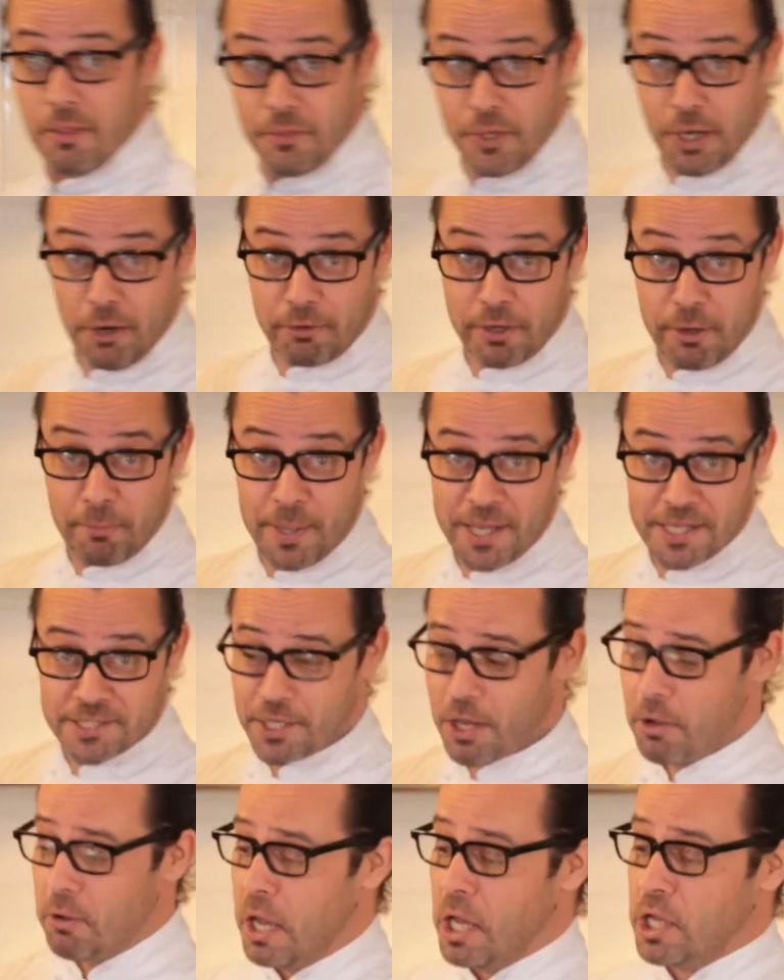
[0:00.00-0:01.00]
The Old El
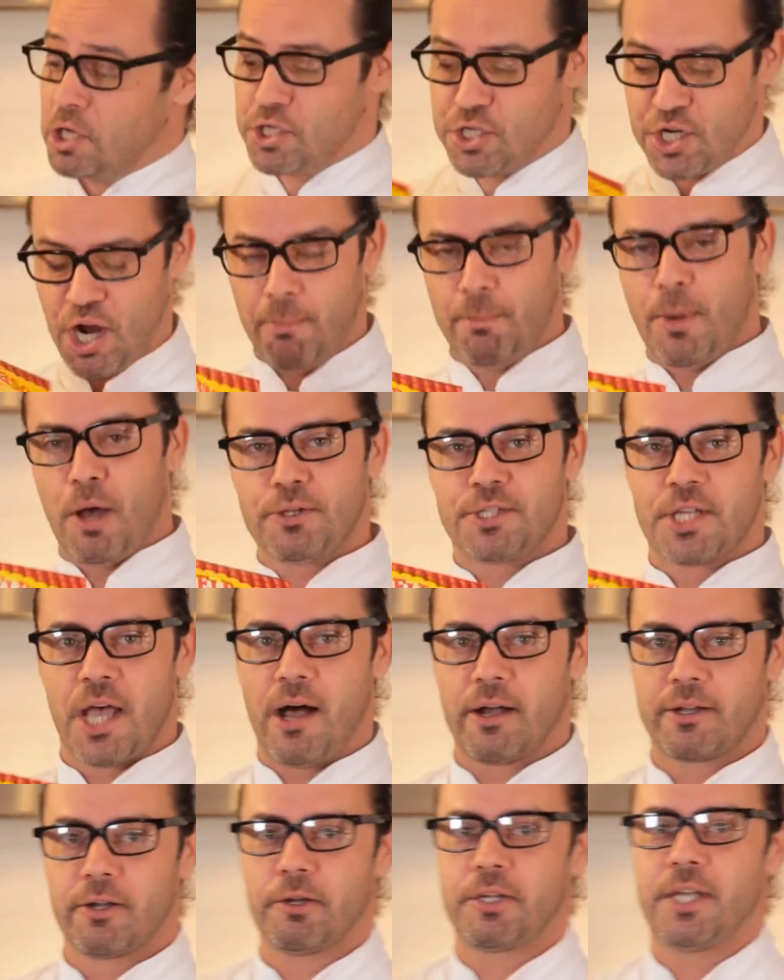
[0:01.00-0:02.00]
Paso Jumbo
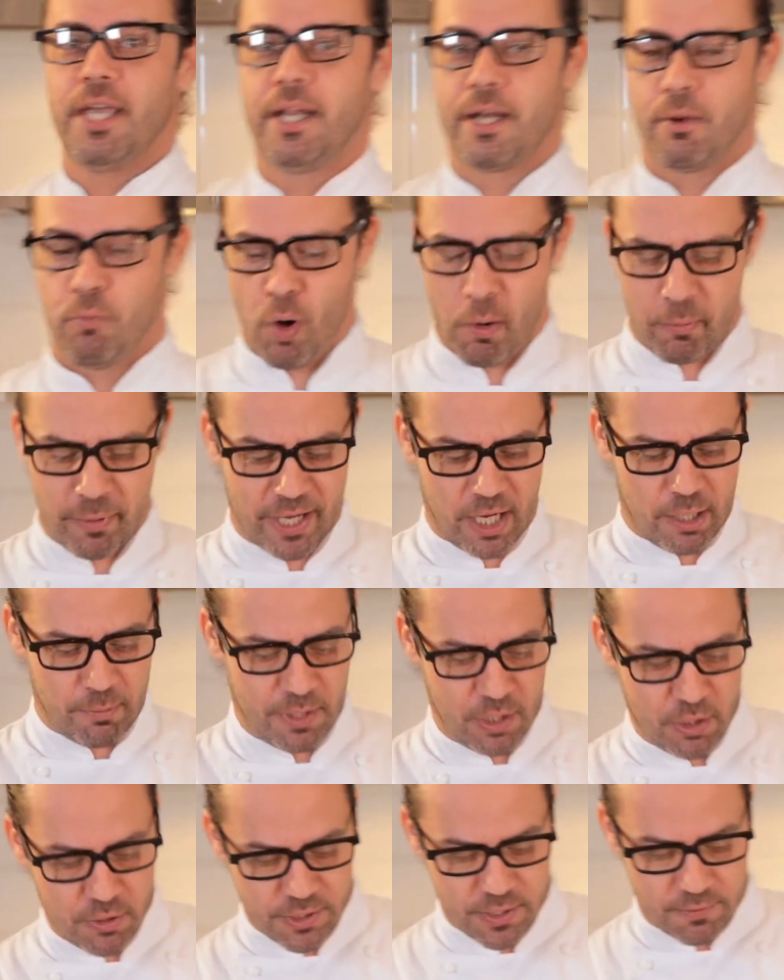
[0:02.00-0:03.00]
Taco Kit. And what we're going to
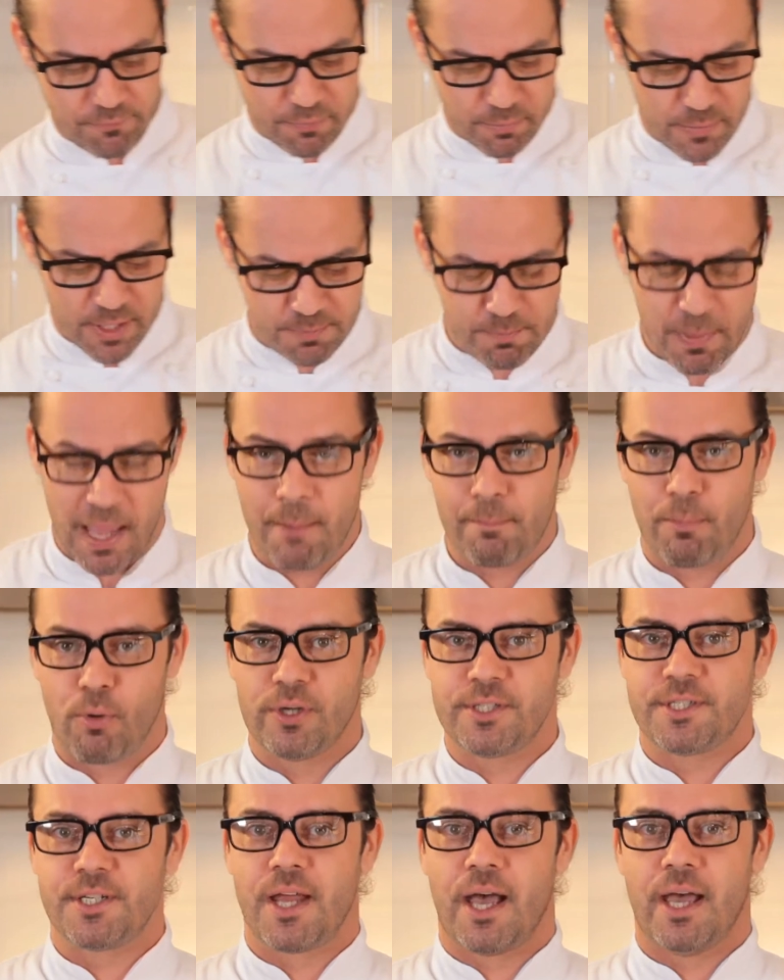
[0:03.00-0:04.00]
be using from this bad
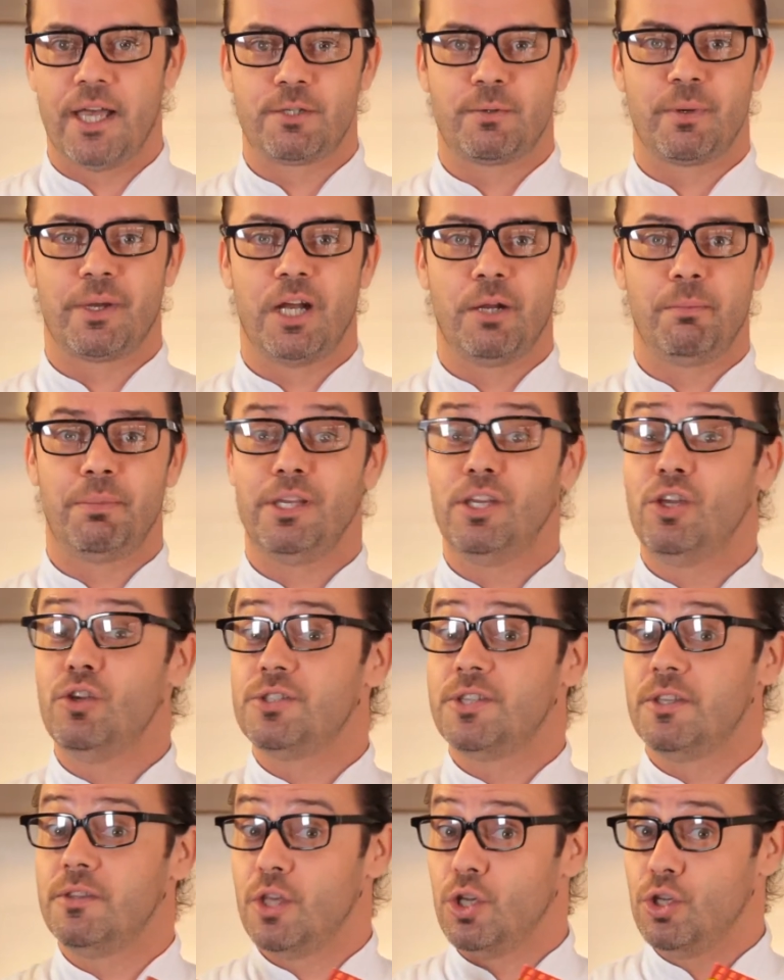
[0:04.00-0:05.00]
boy today is we're going to be
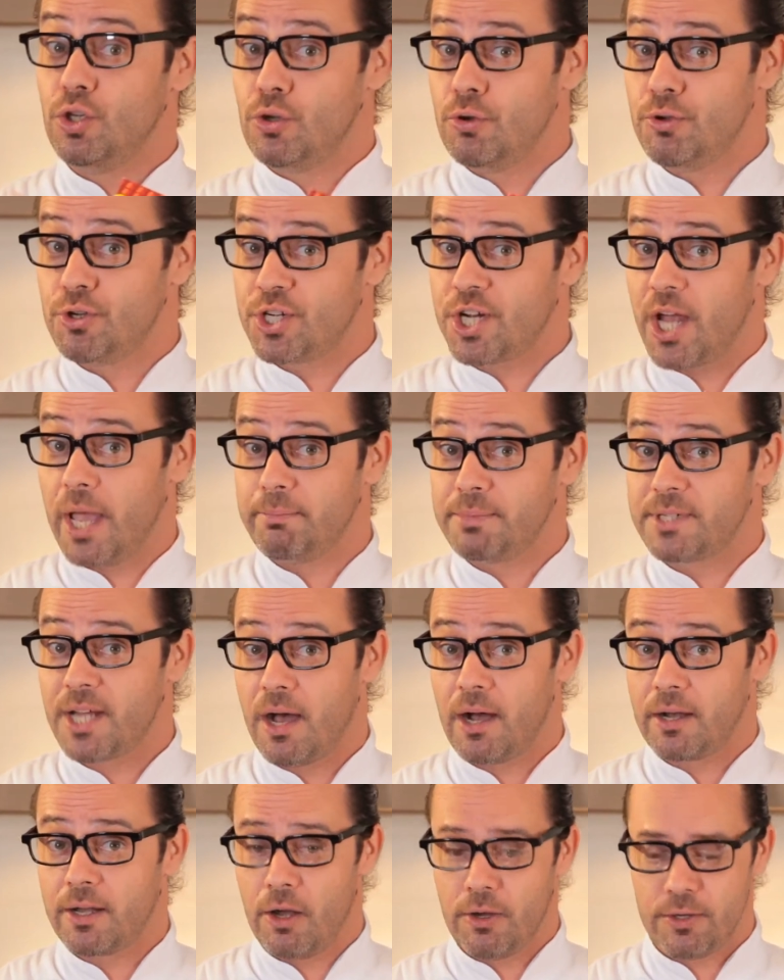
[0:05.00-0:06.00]
using the U-shaped
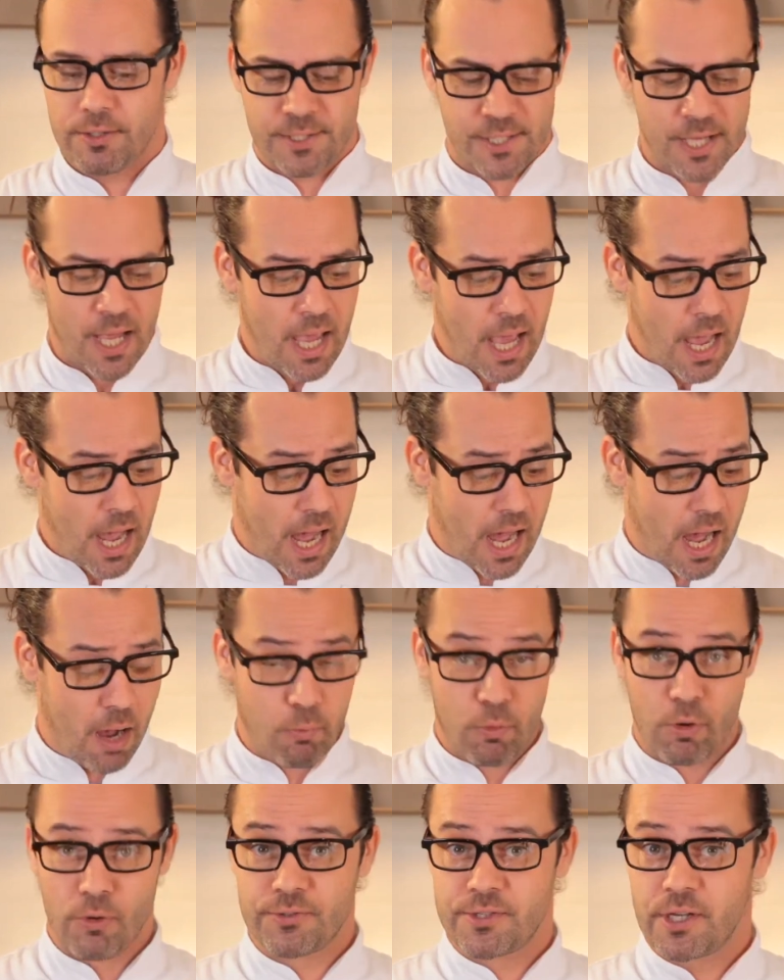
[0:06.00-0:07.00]
tacos.
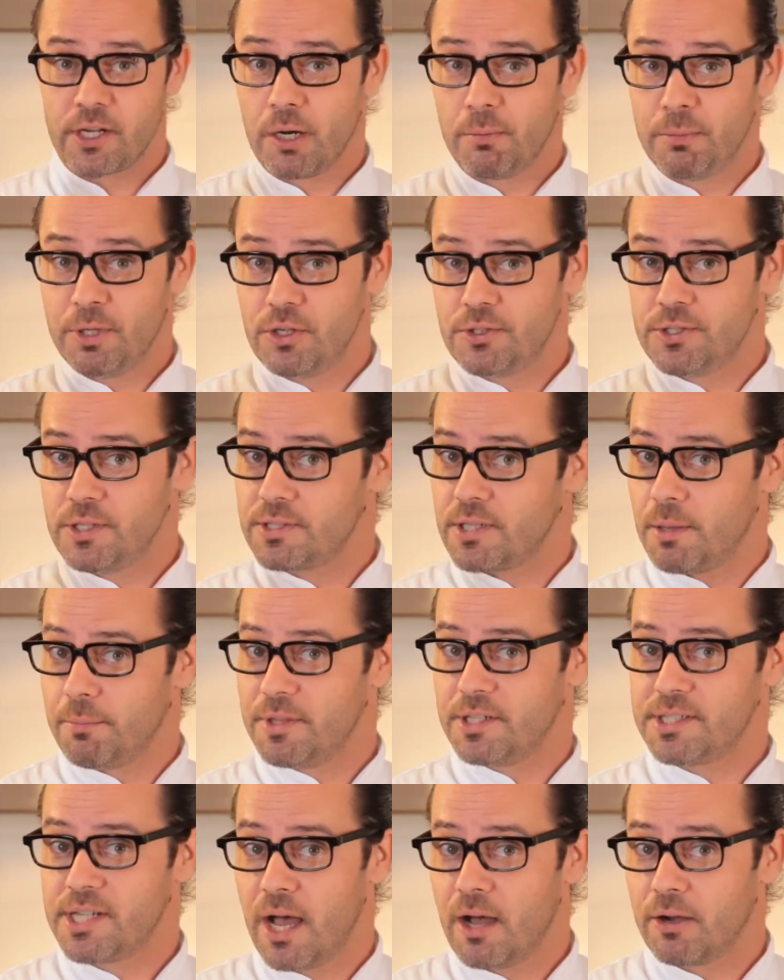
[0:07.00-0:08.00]
We're also going to be using some
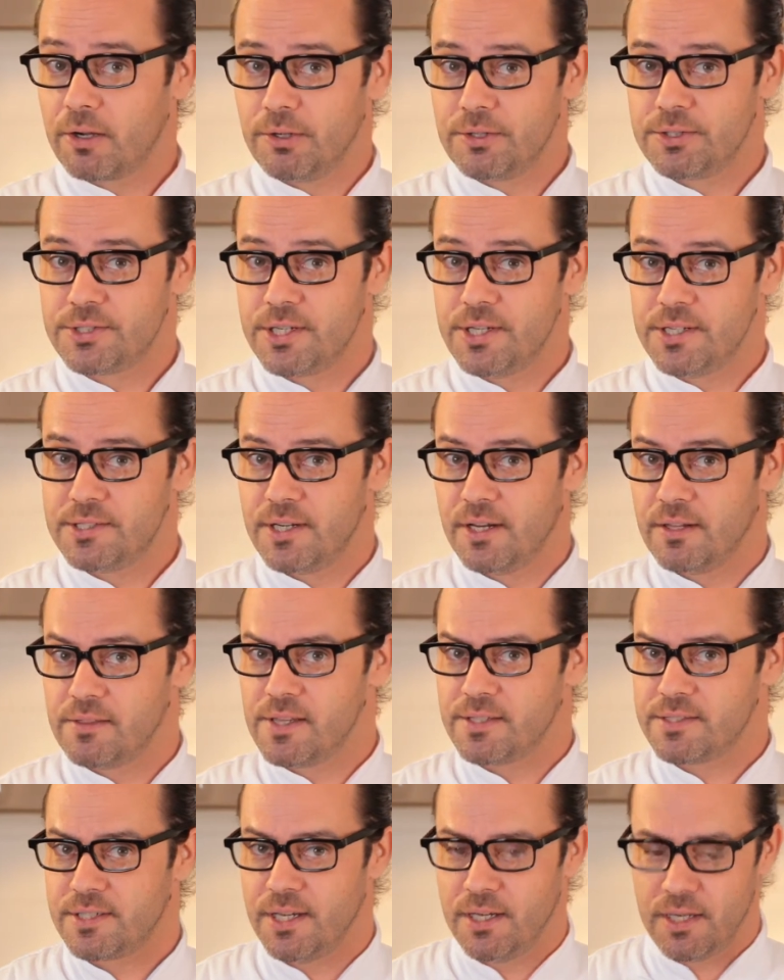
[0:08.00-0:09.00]
of the taco seasoning
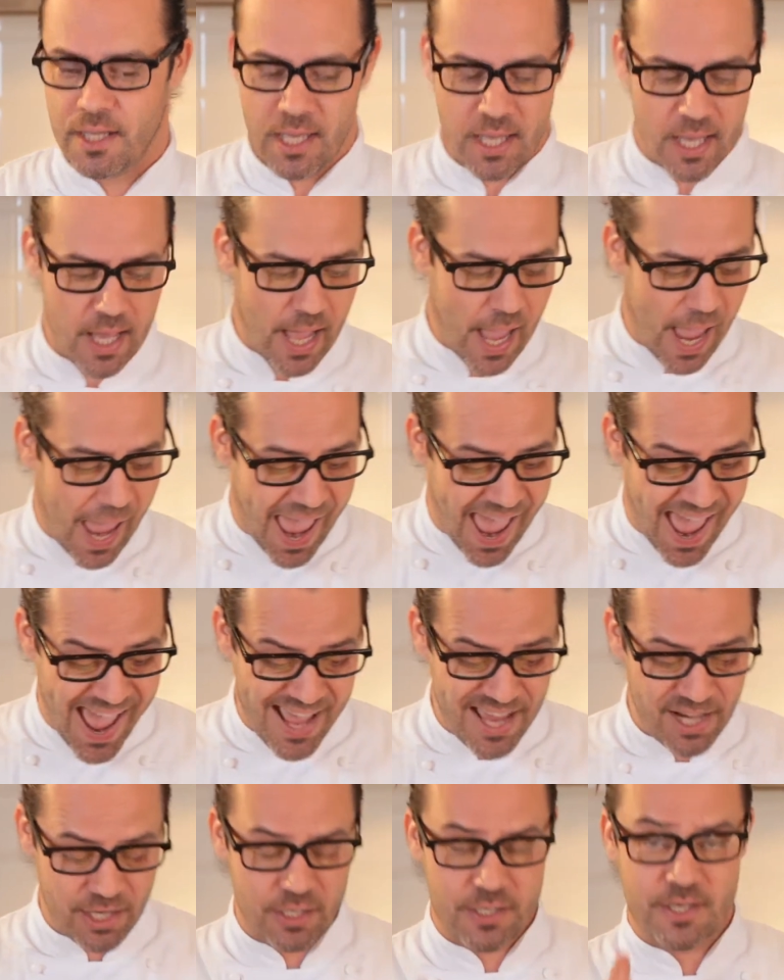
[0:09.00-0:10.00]
that's in here,
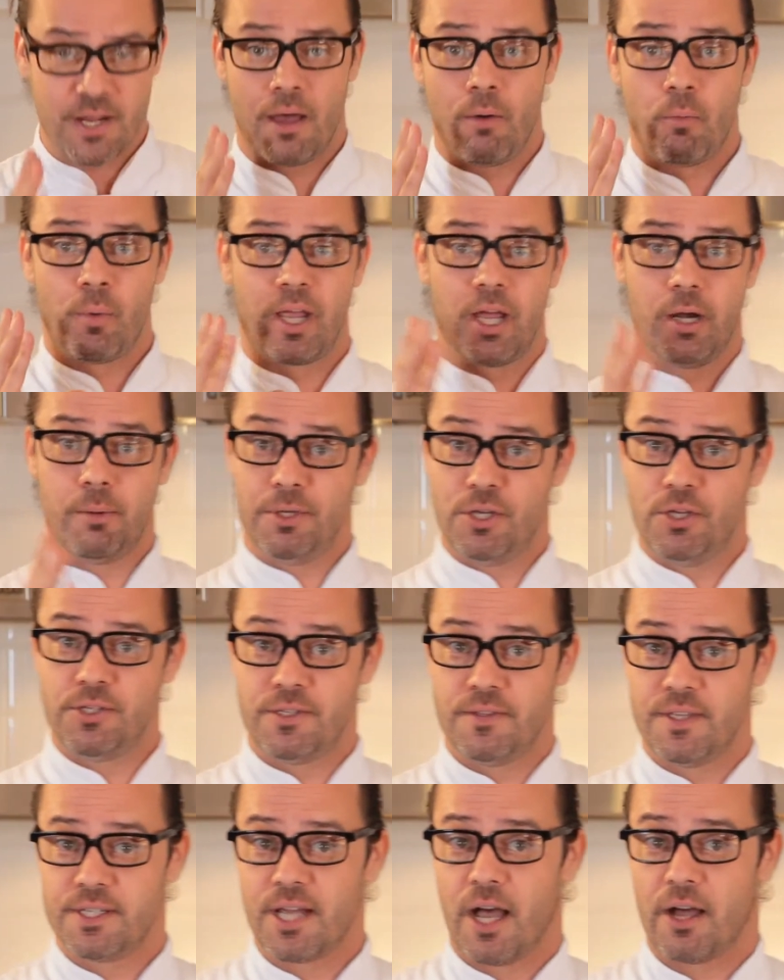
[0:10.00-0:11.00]
and we're going to be
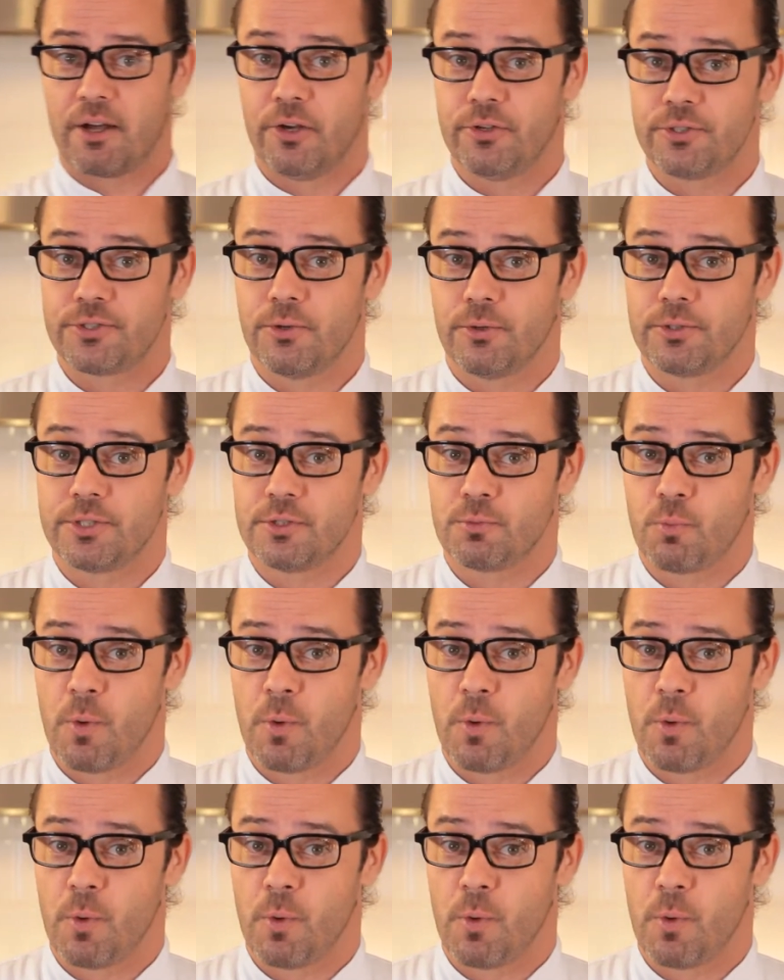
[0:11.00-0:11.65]
using the taco sauce as